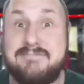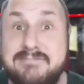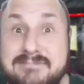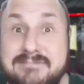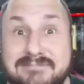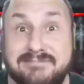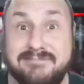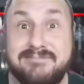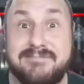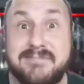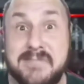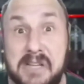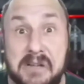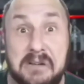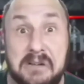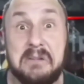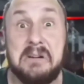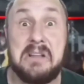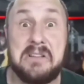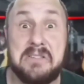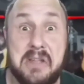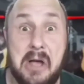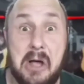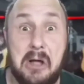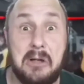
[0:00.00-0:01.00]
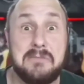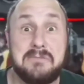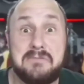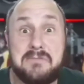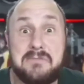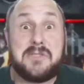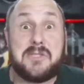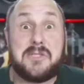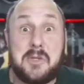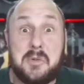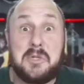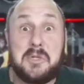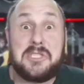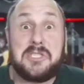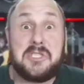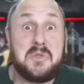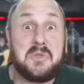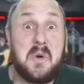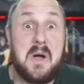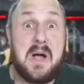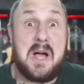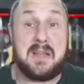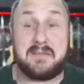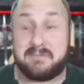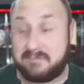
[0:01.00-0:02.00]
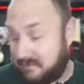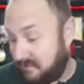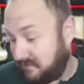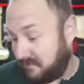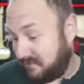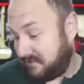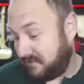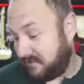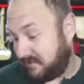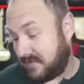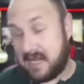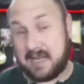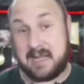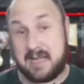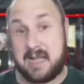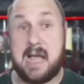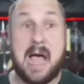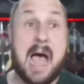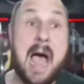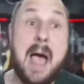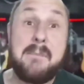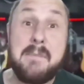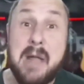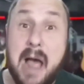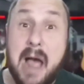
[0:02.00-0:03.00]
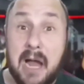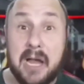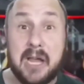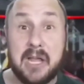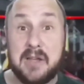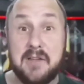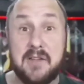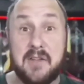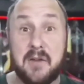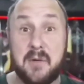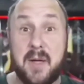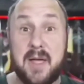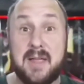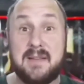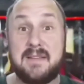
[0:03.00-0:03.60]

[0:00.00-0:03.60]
You're an adult. Do what you want. I'm not going to do it.